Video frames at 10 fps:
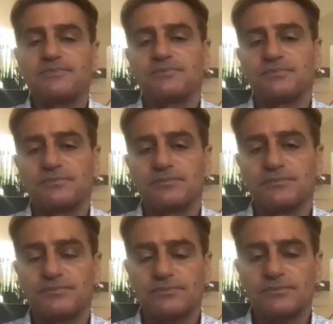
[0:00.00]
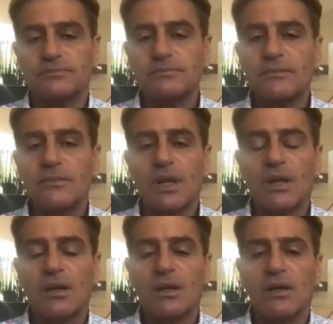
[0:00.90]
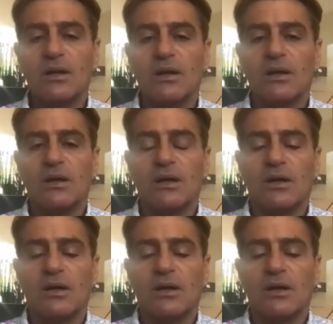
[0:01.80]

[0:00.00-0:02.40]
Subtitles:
(no one is talking)